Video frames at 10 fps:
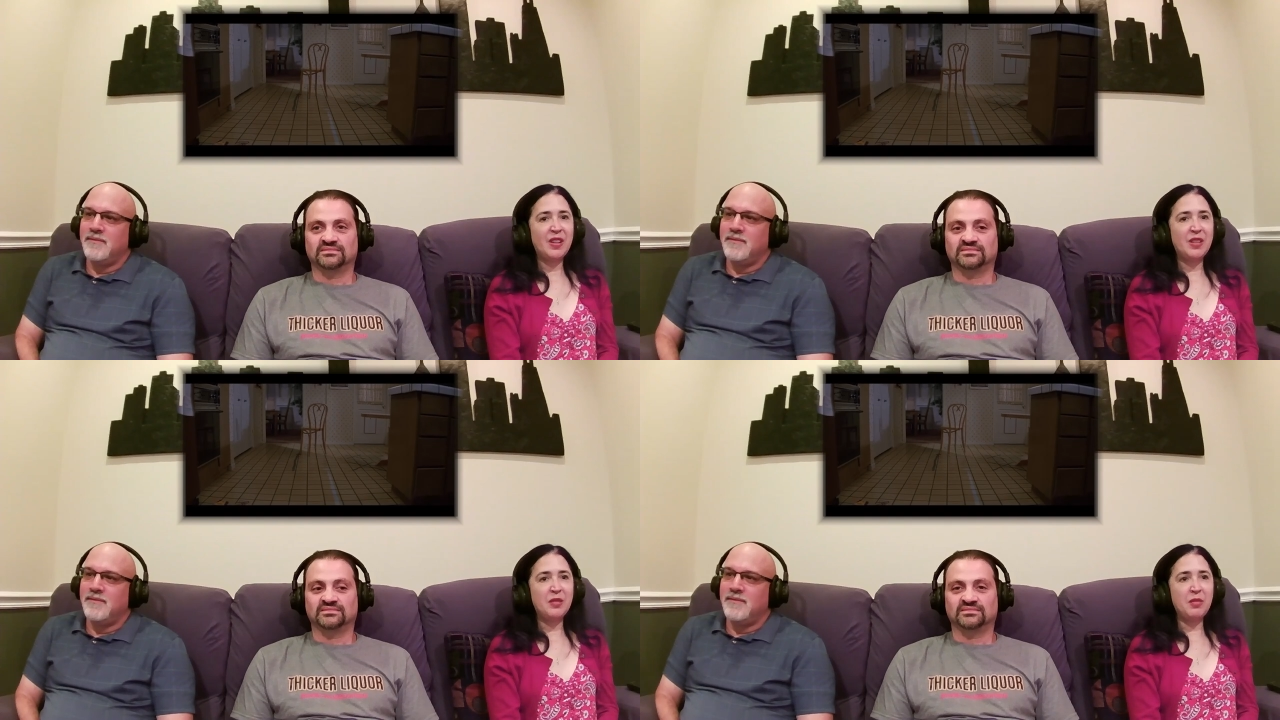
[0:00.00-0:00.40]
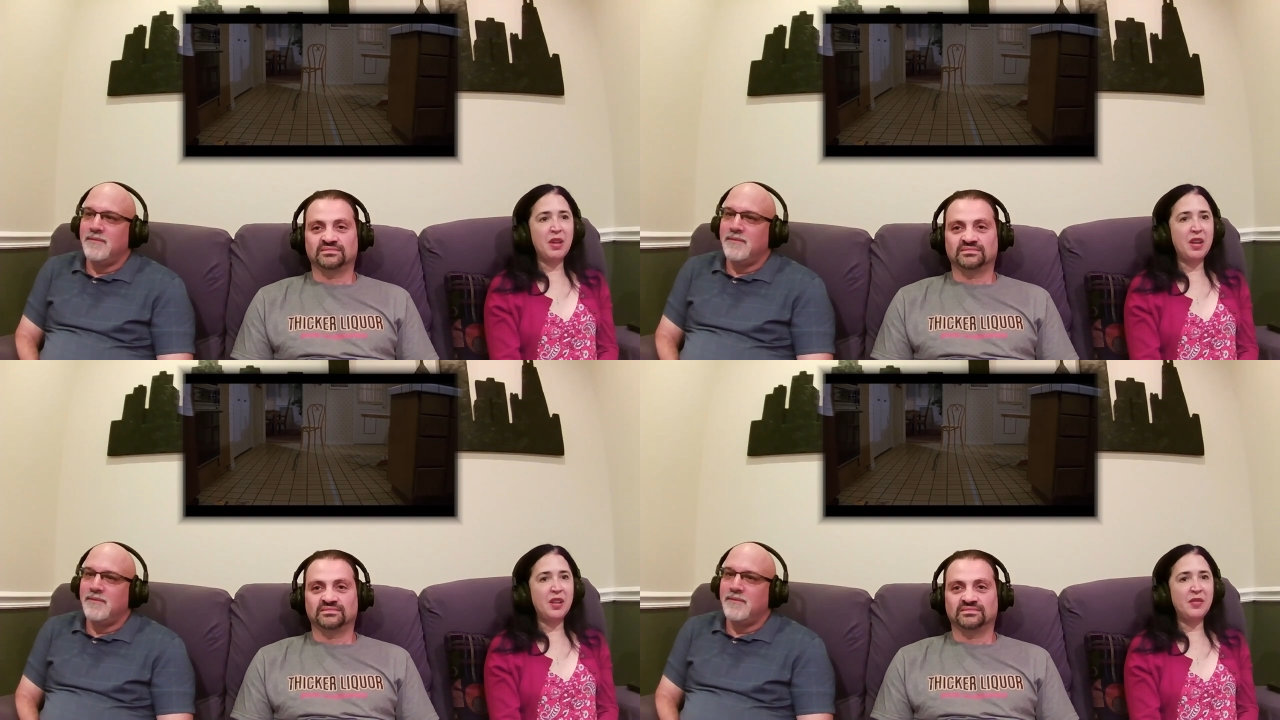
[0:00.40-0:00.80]
Speaker 1: Oh
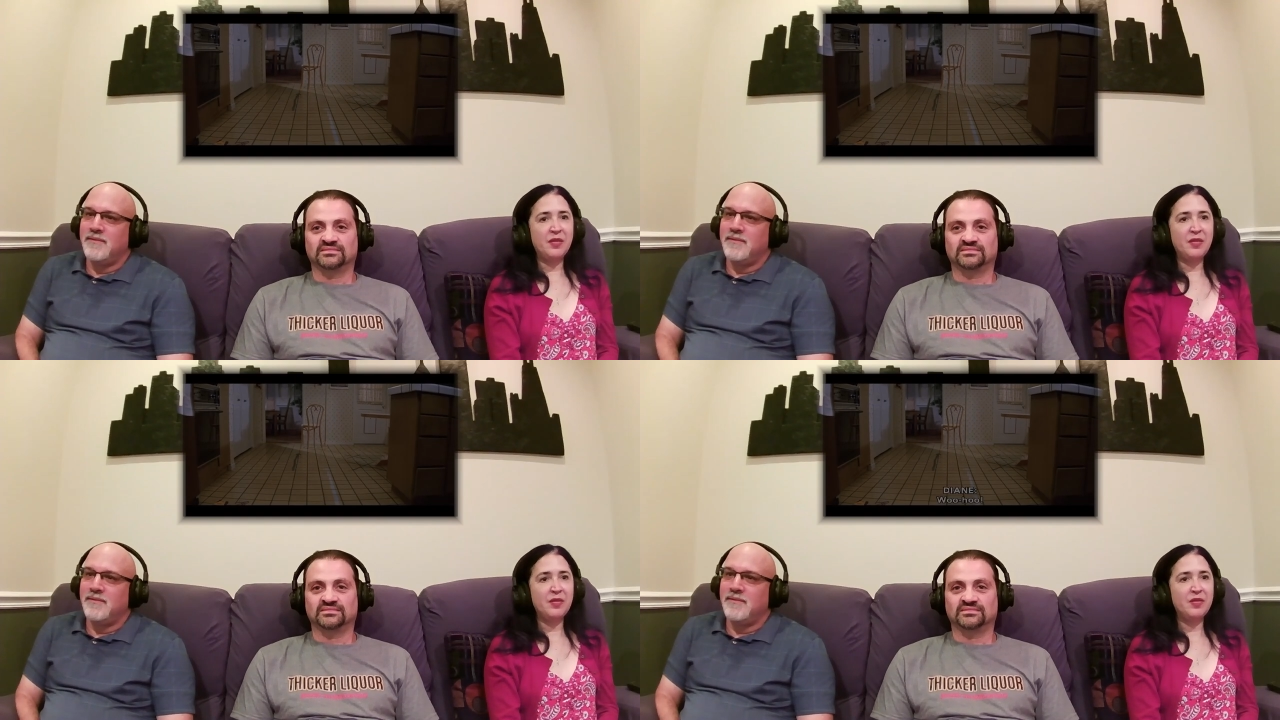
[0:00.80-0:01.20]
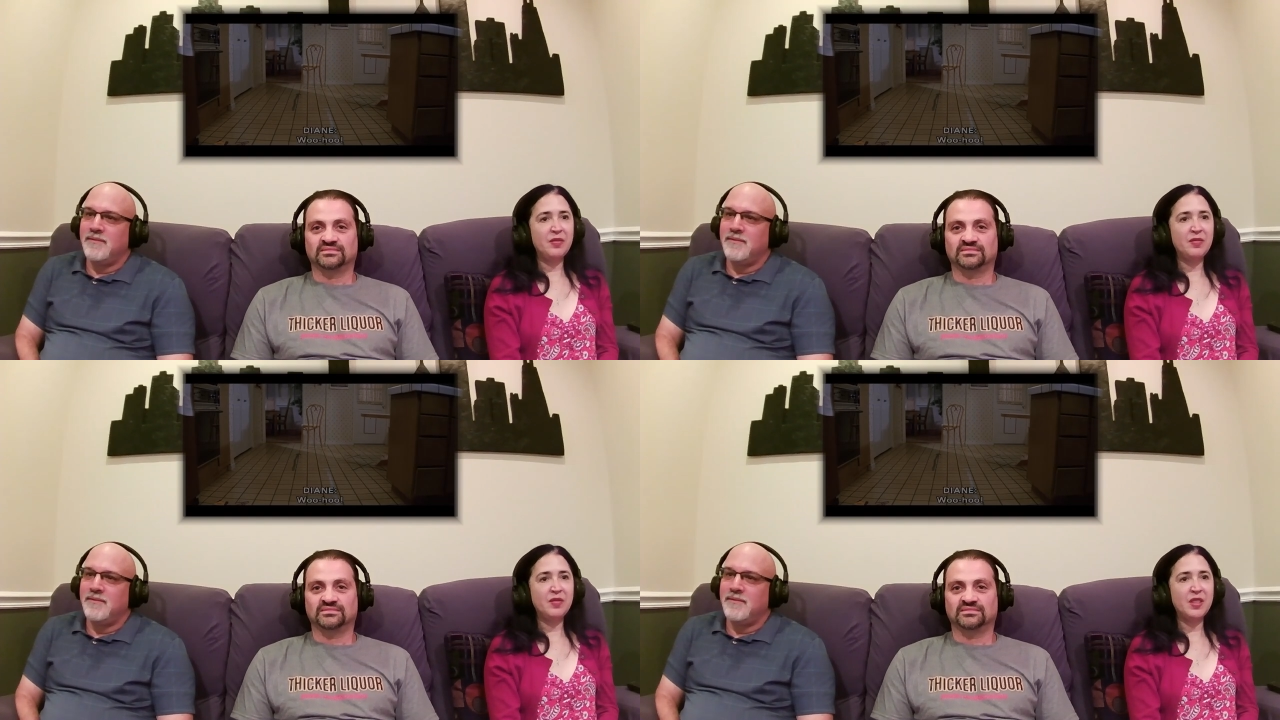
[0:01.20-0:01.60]
man,
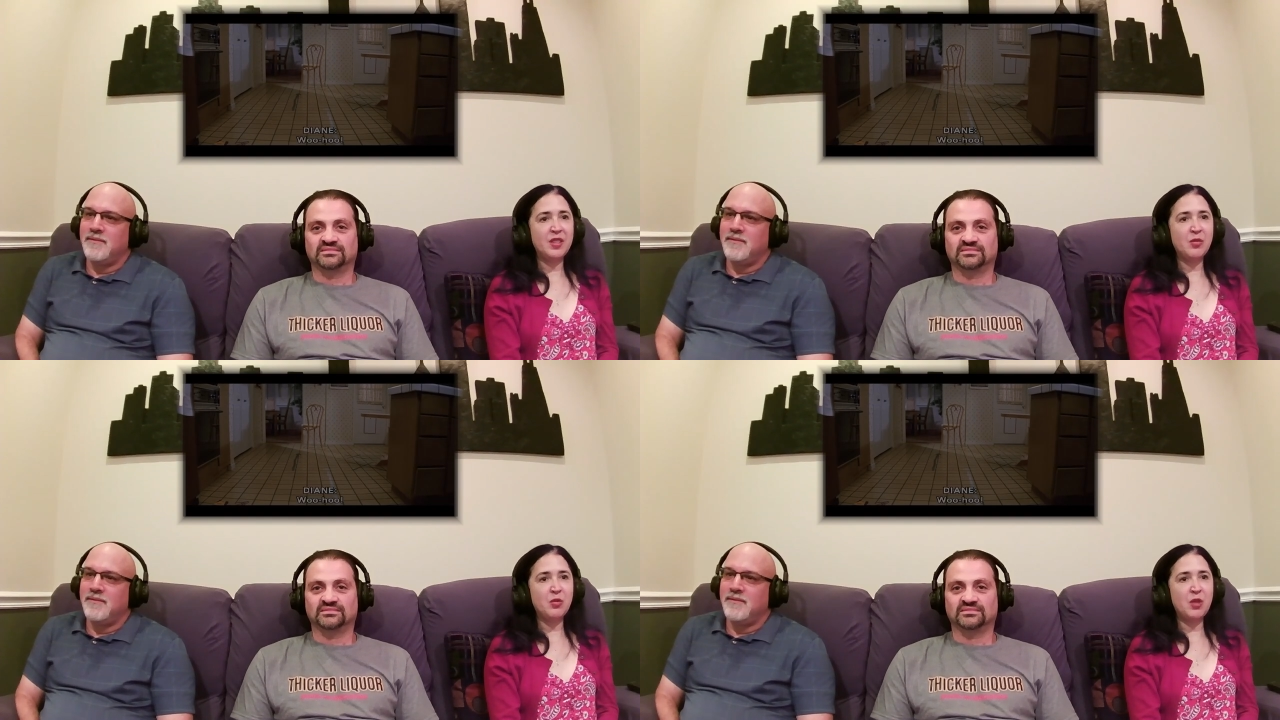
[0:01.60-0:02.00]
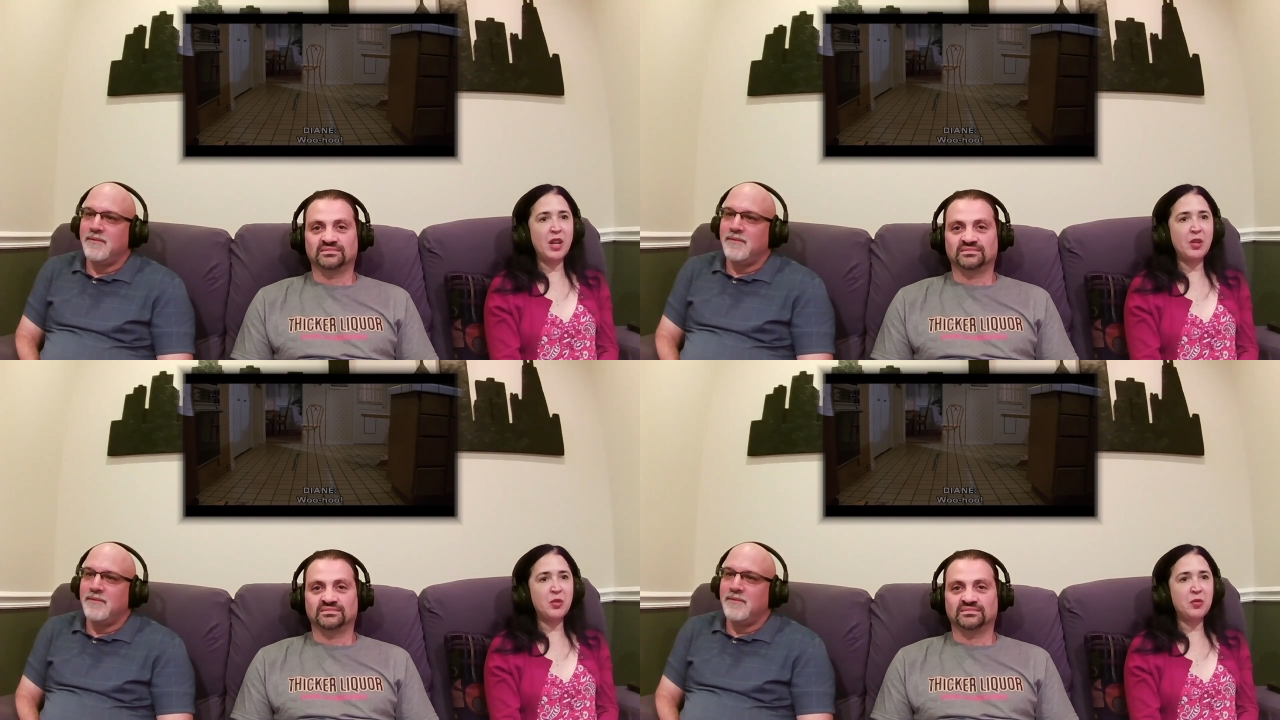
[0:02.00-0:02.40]
it's
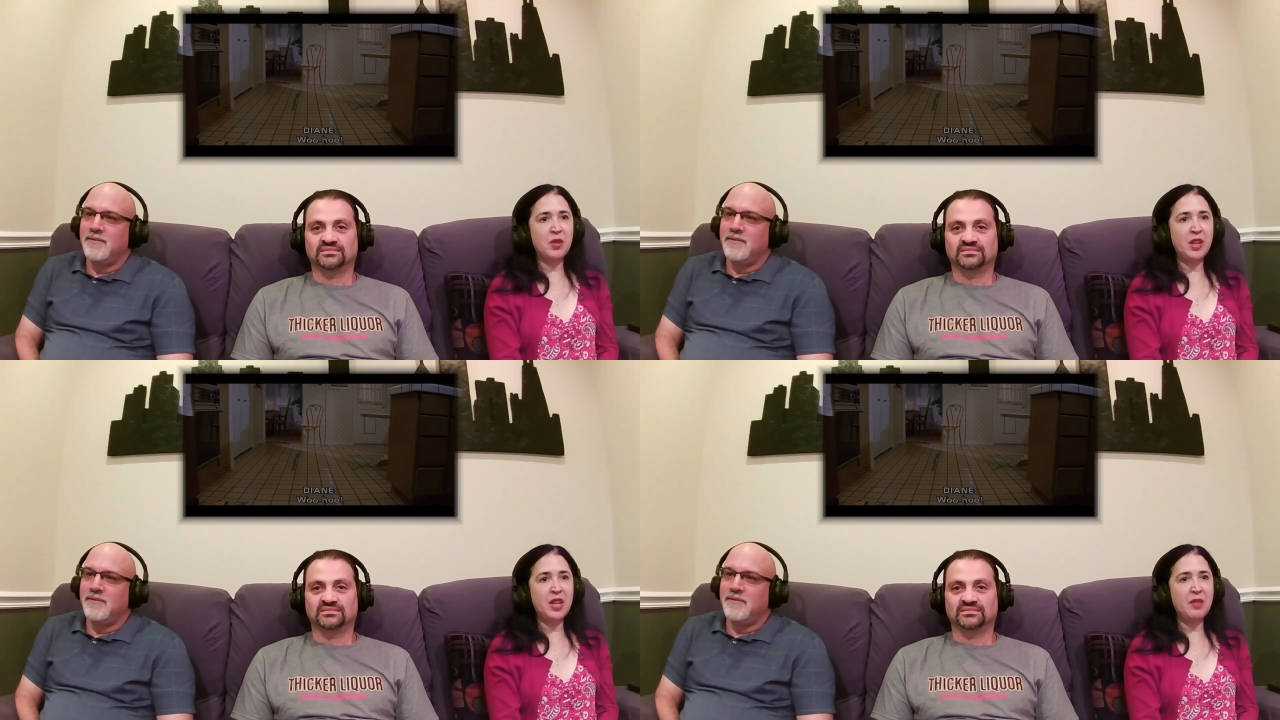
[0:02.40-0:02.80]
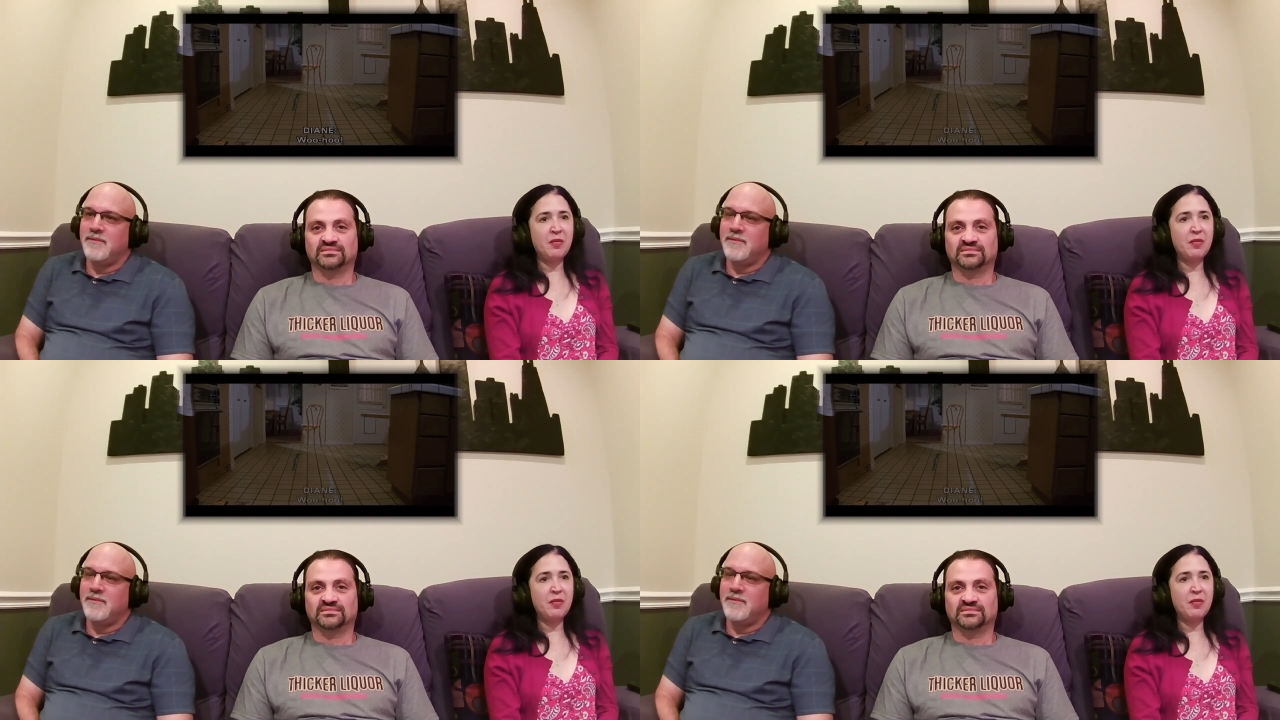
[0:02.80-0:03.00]
way too freaky.